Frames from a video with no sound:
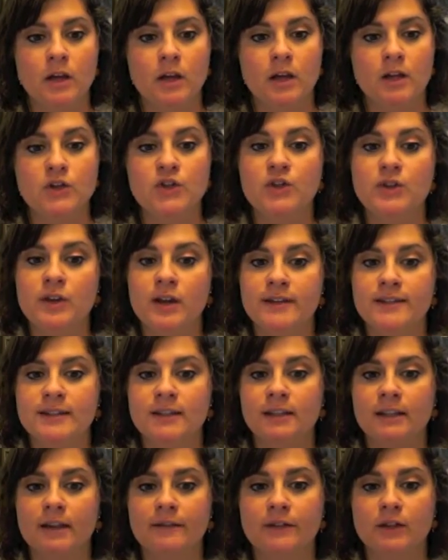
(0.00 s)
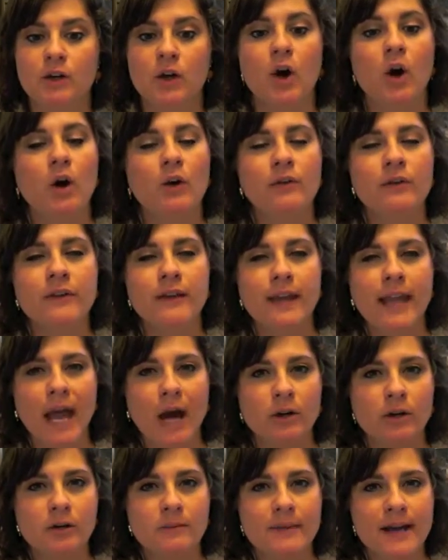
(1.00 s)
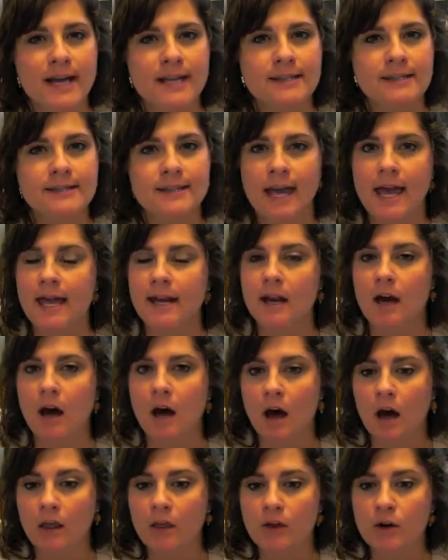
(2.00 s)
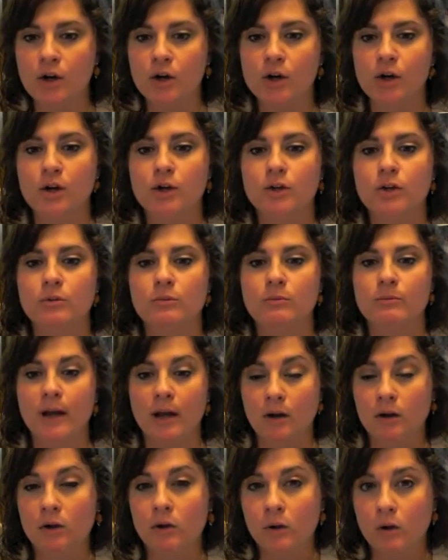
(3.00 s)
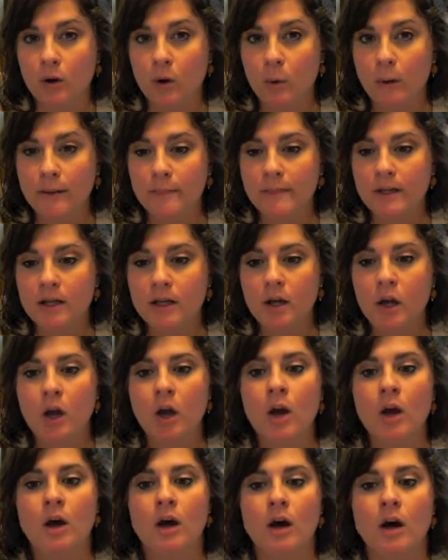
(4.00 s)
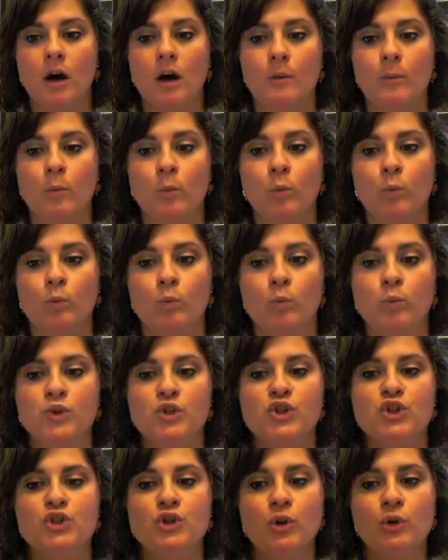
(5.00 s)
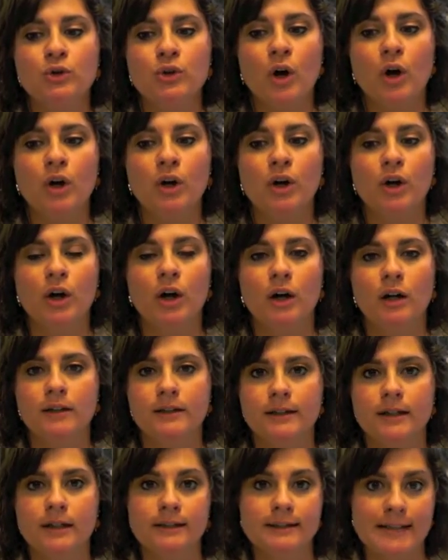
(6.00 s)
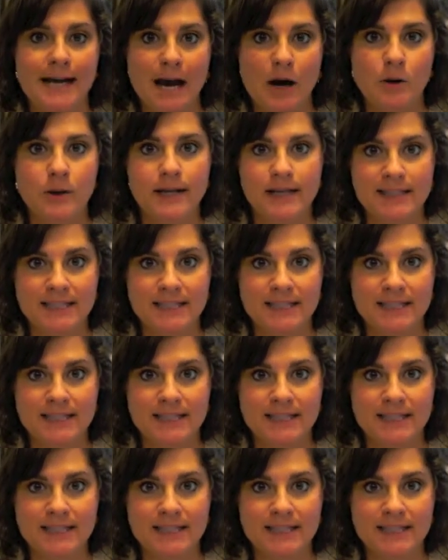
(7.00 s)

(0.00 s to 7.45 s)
In 2011, over-the-counter meds and other medical equipment was no longer an allowed